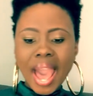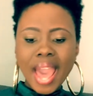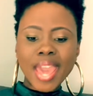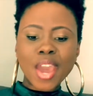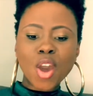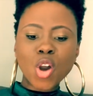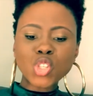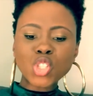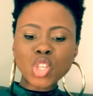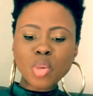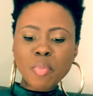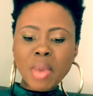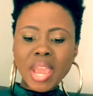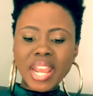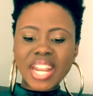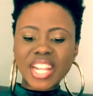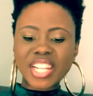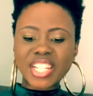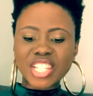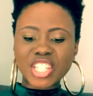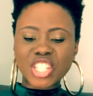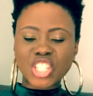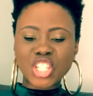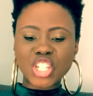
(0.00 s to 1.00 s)
also made a
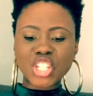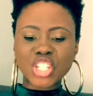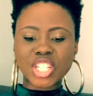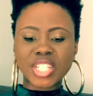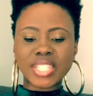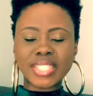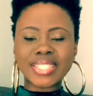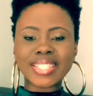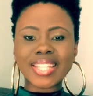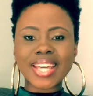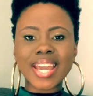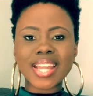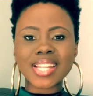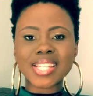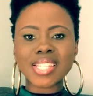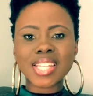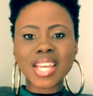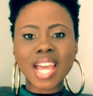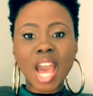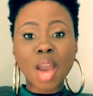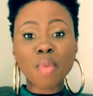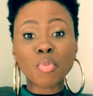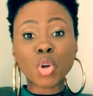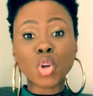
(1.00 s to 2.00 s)
decision that
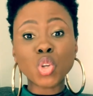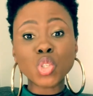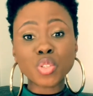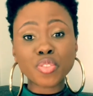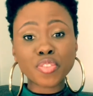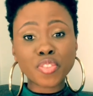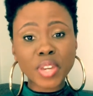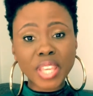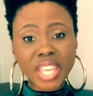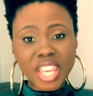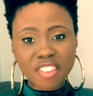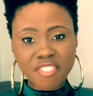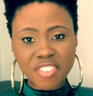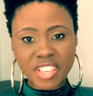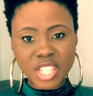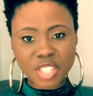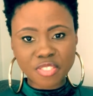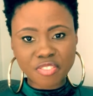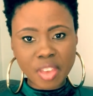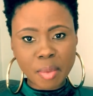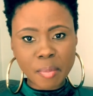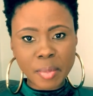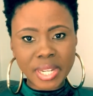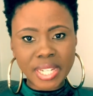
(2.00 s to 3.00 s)
I'm going to forgive his
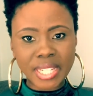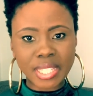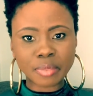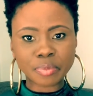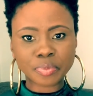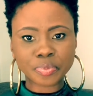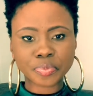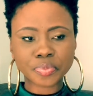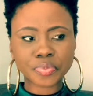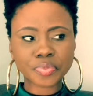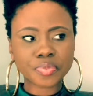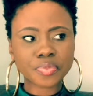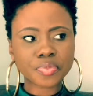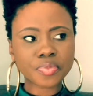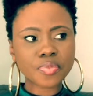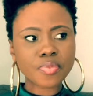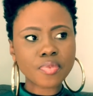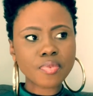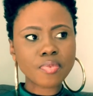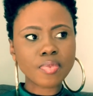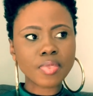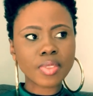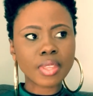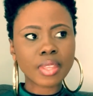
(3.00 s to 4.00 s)
family
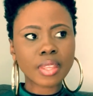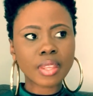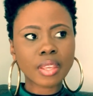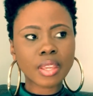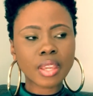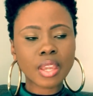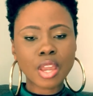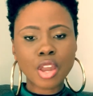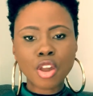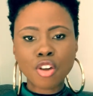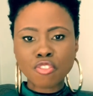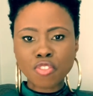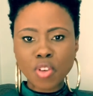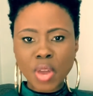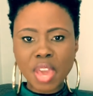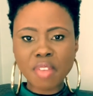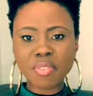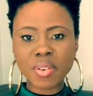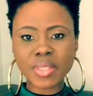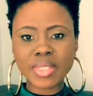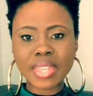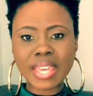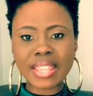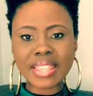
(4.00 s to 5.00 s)
for
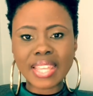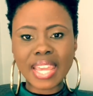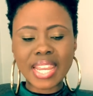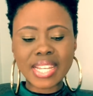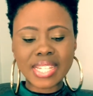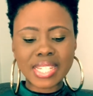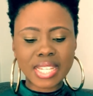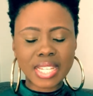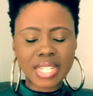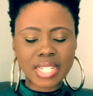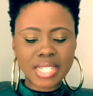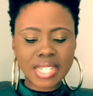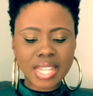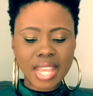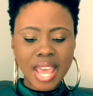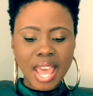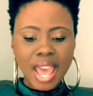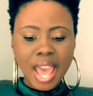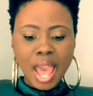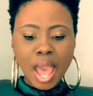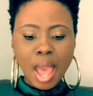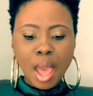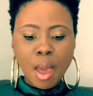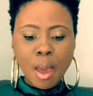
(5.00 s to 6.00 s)
everything they did.
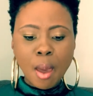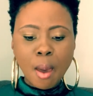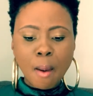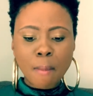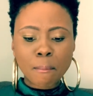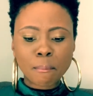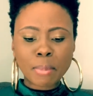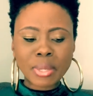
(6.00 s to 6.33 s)
But